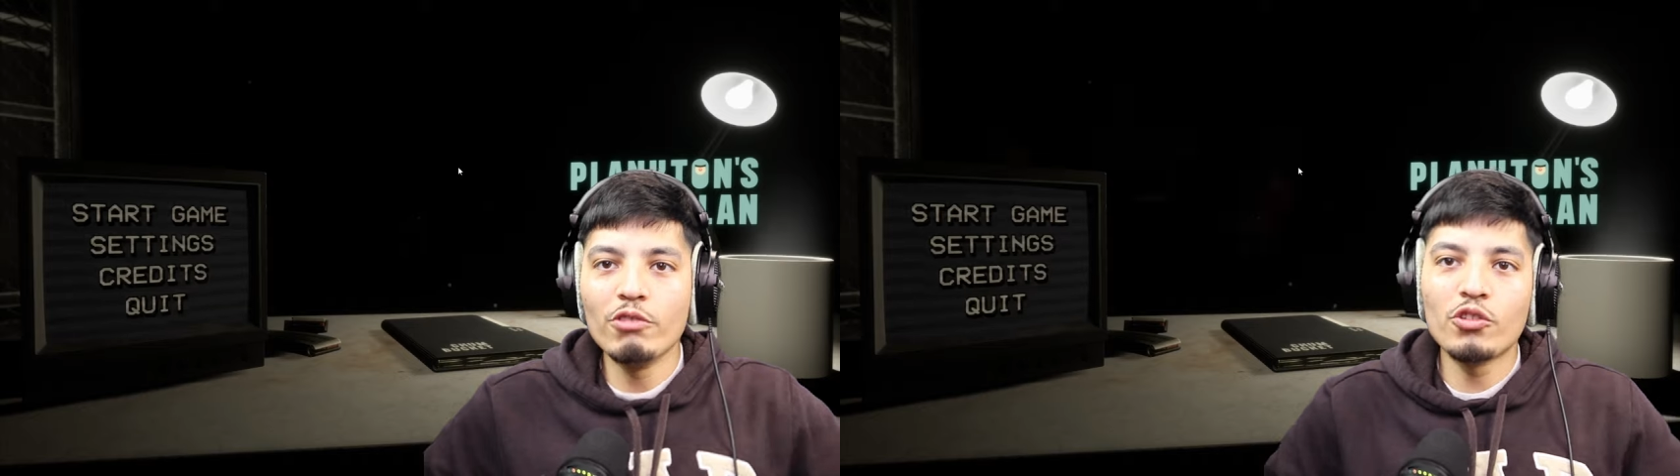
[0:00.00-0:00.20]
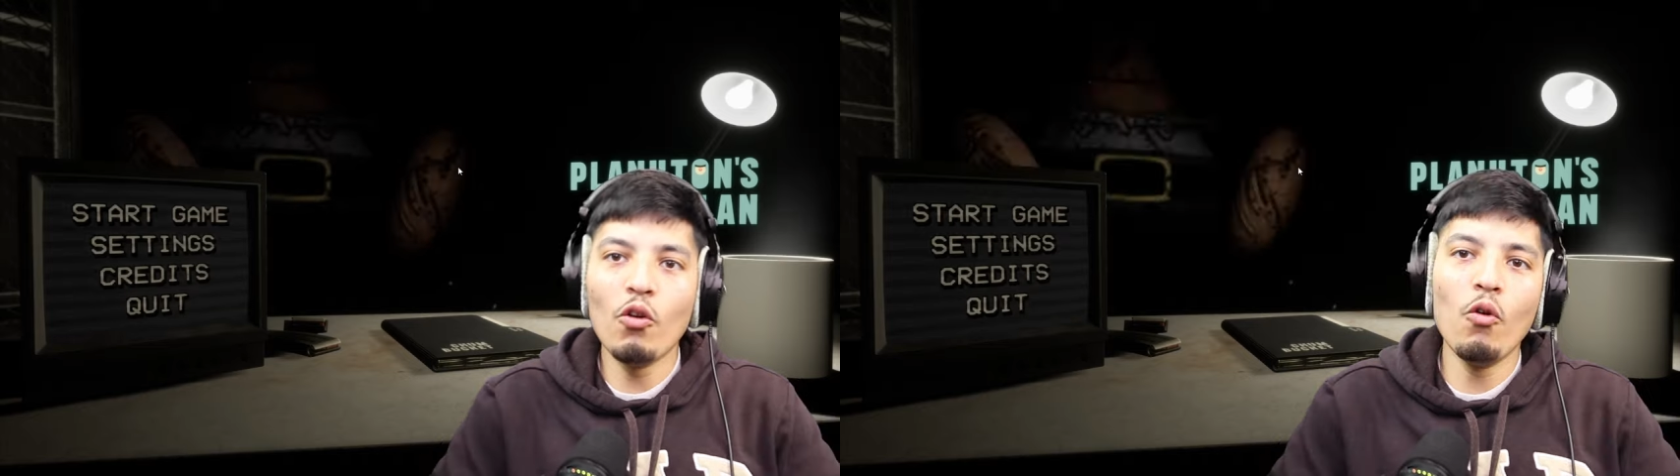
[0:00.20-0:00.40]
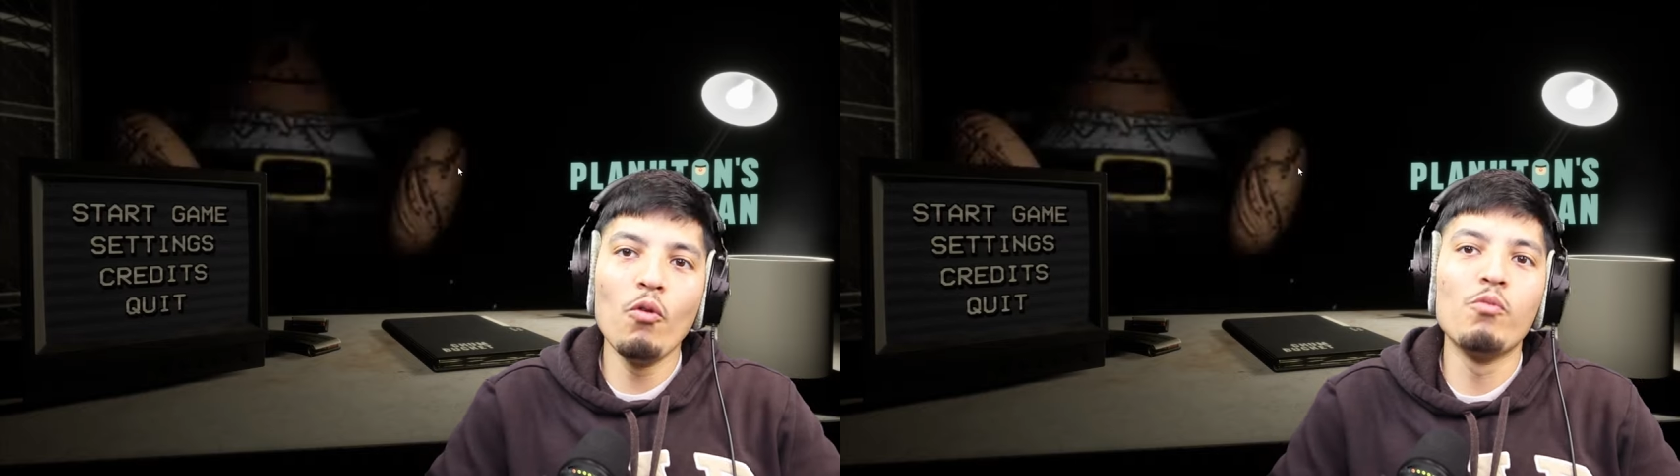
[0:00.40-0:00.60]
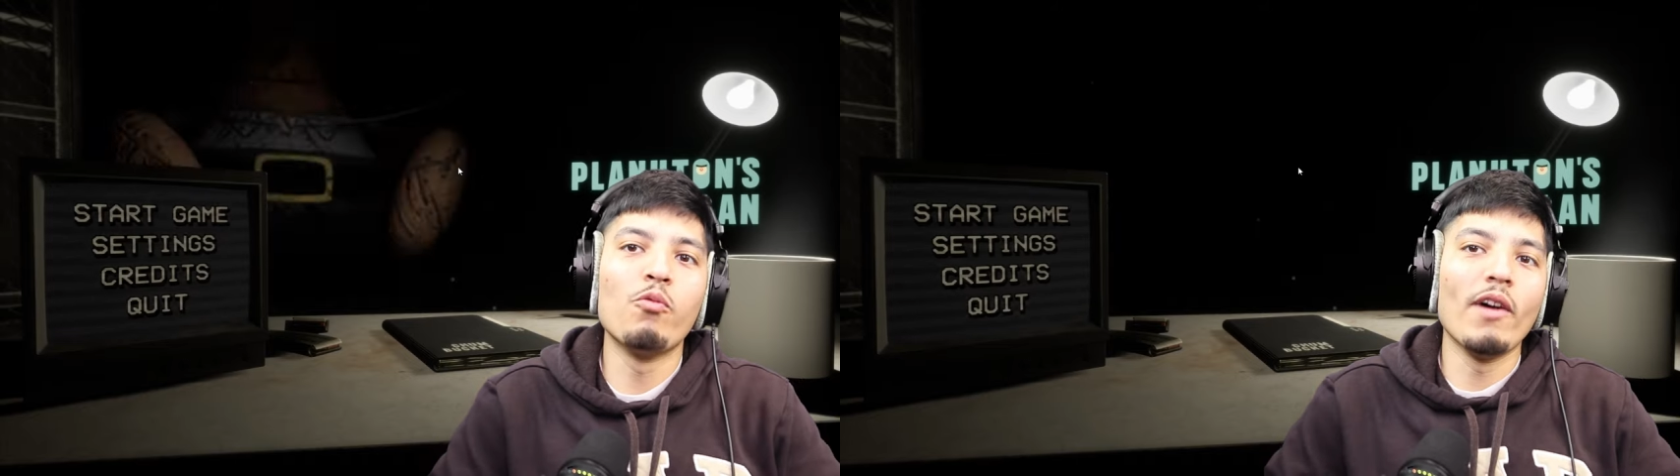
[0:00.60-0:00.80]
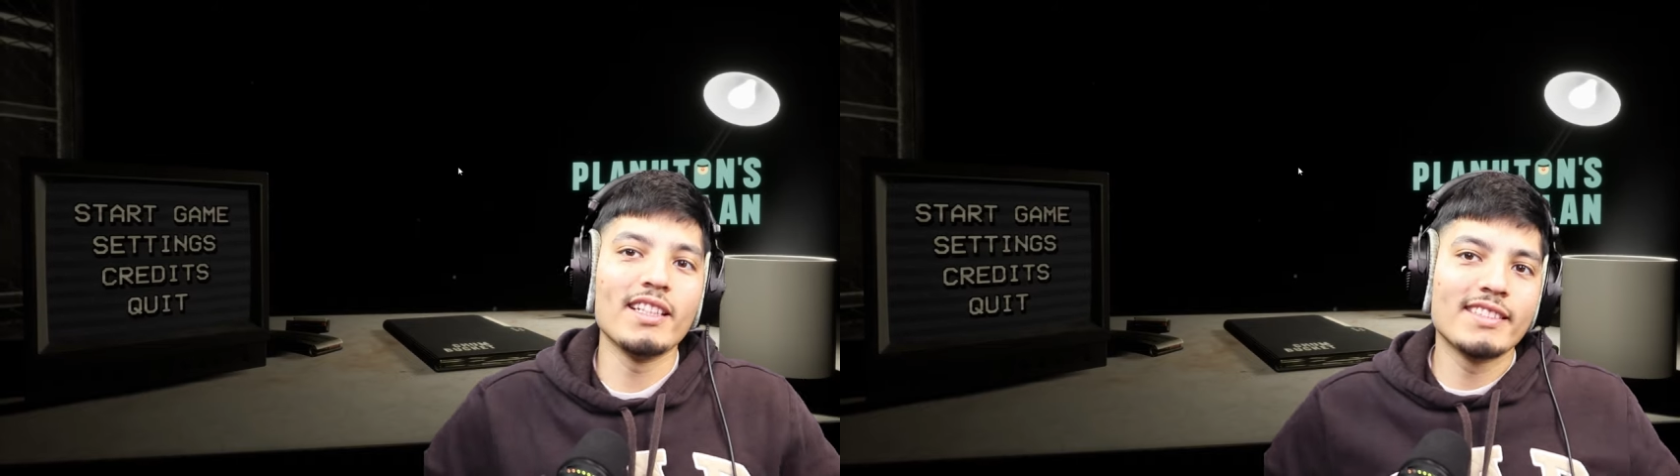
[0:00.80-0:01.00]

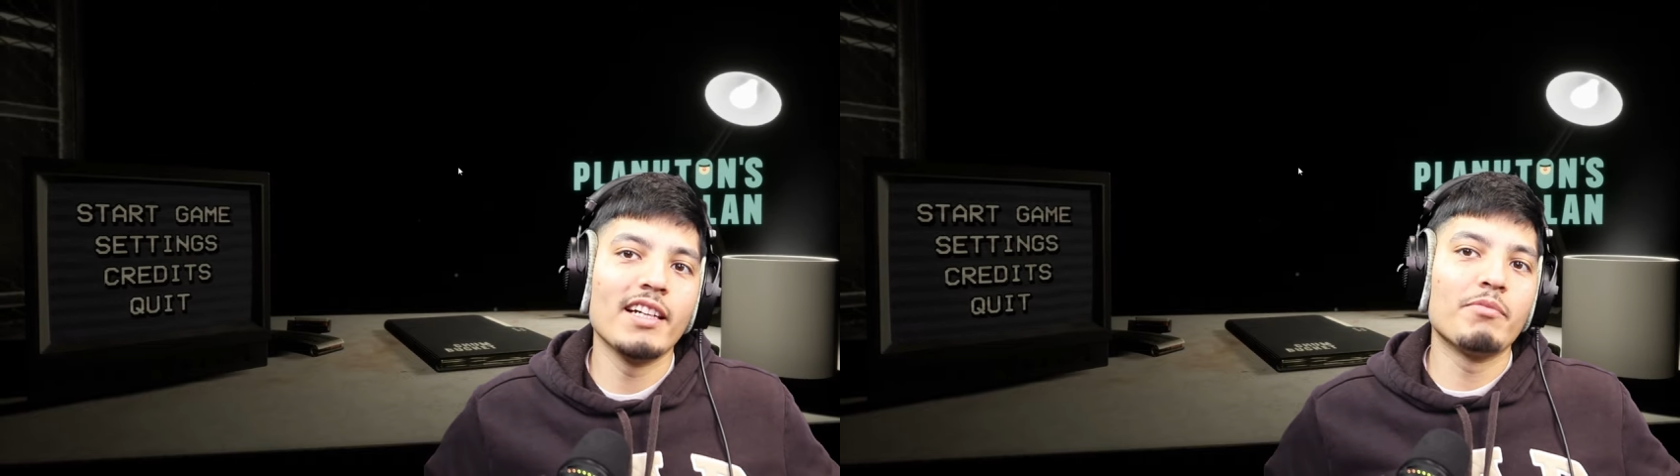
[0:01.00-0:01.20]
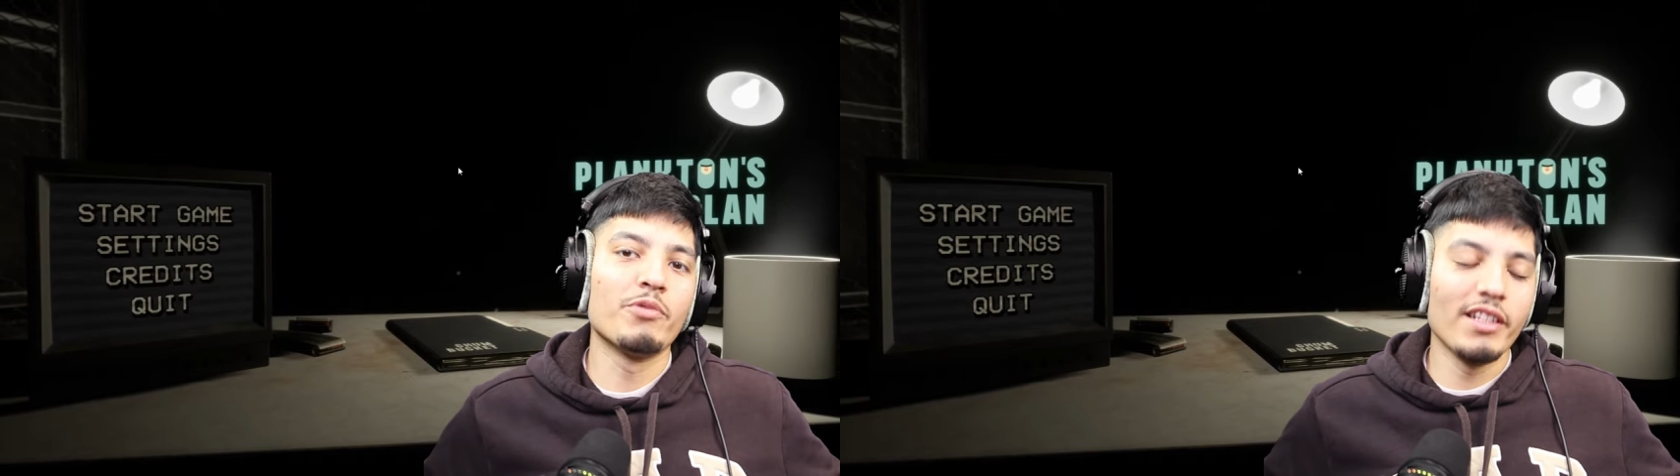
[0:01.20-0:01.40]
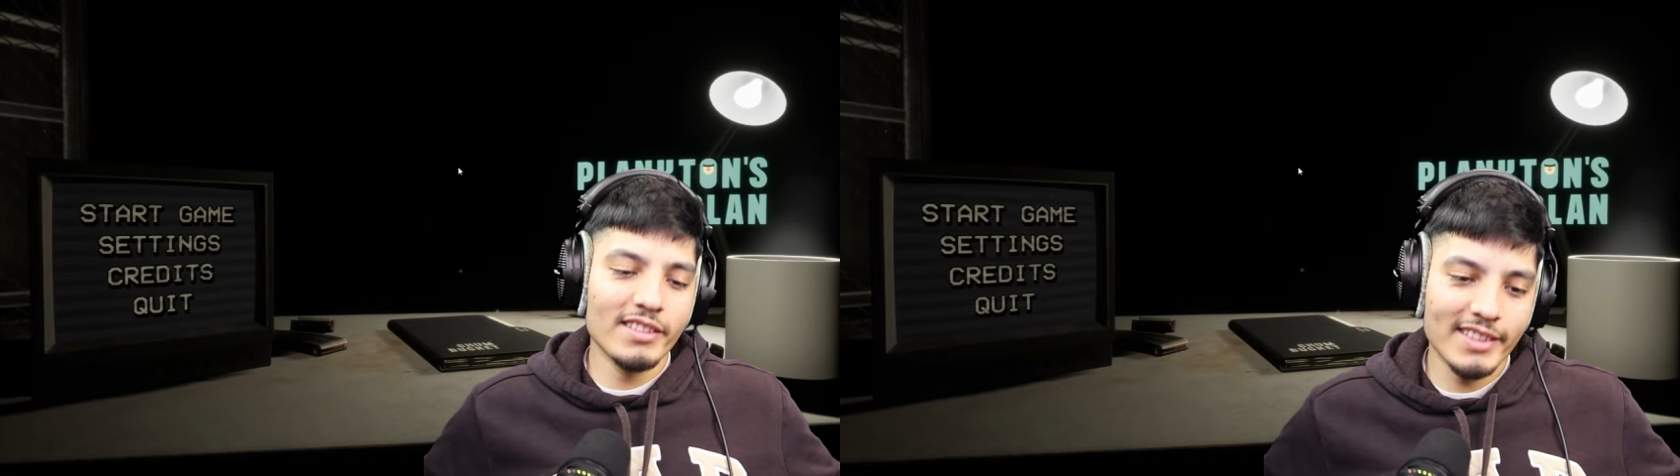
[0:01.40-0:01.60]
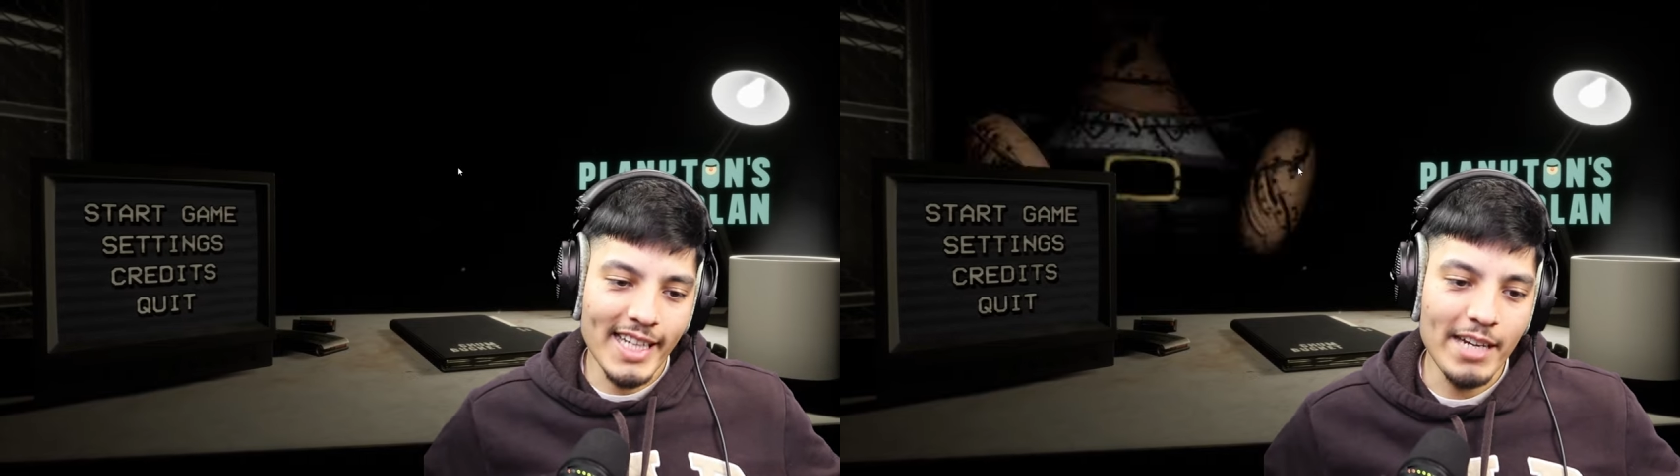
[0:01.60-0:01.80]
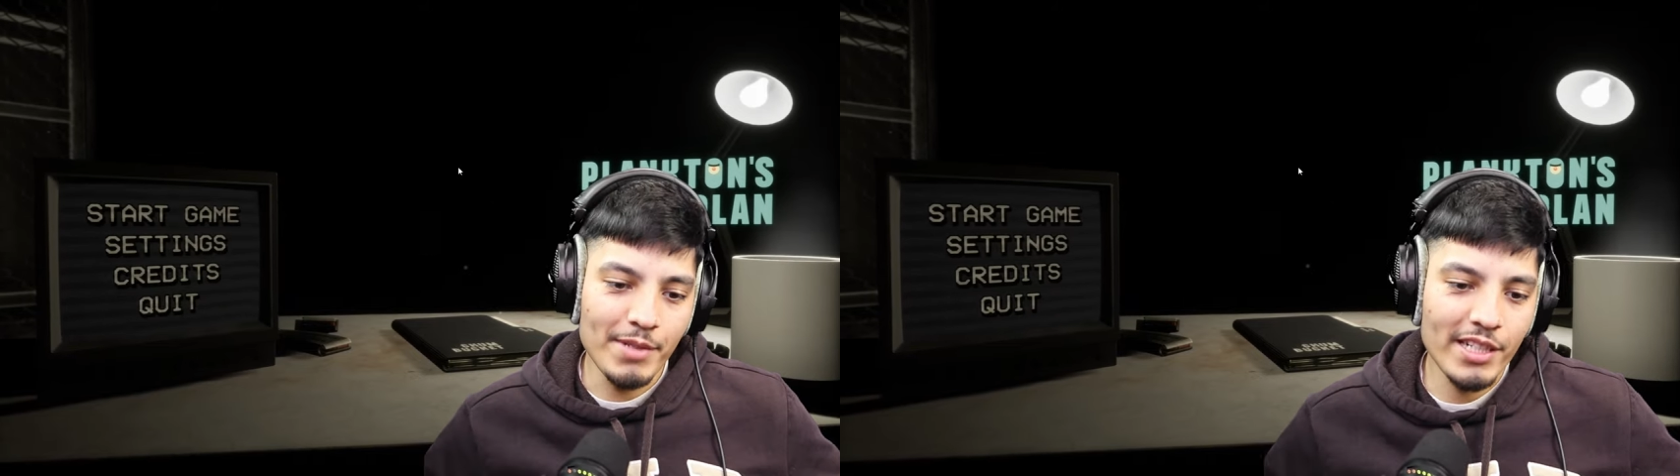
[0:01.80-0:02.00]
YouTube, what is up?
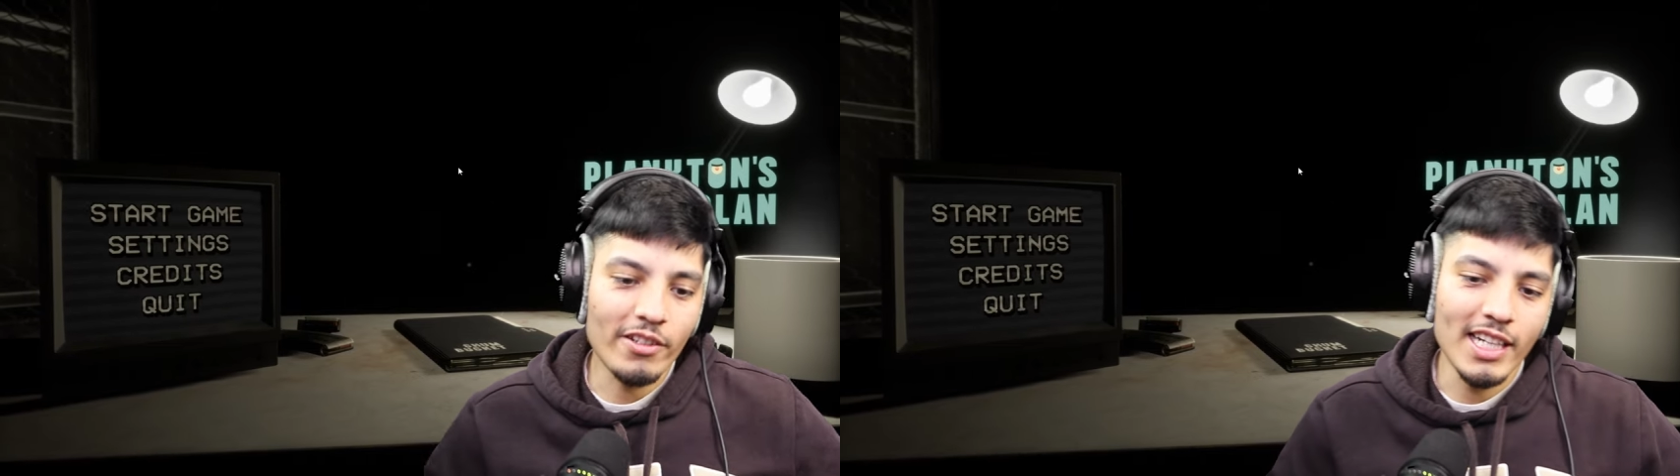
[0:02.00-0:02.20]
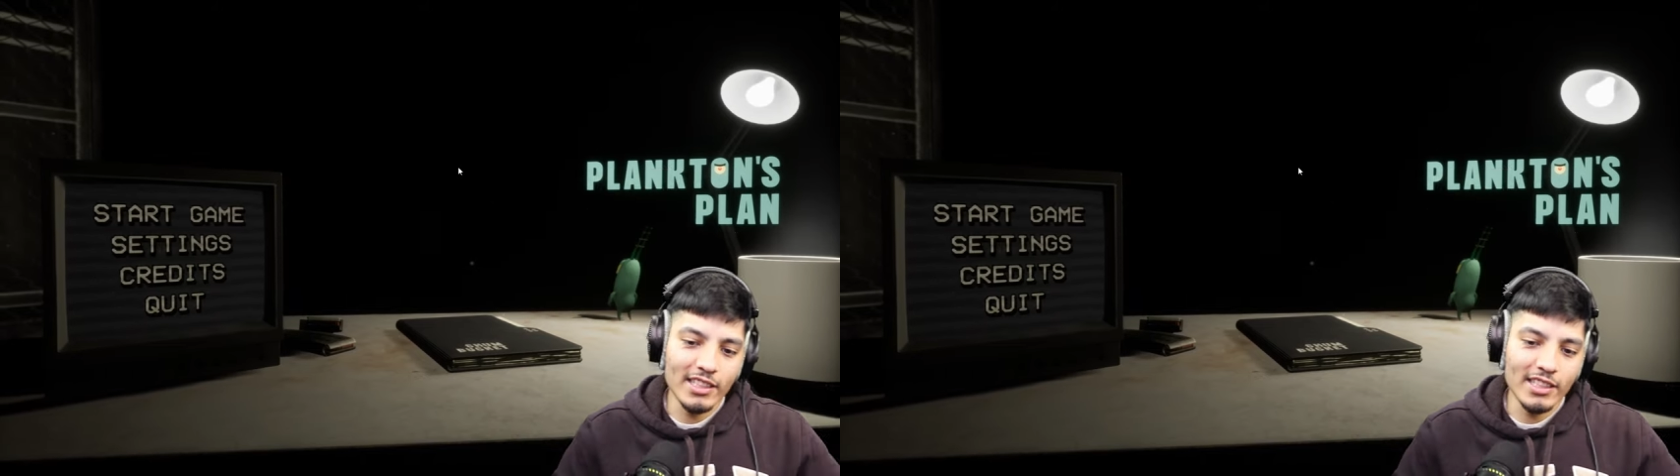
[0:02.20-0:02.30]
Realistic Gaming here,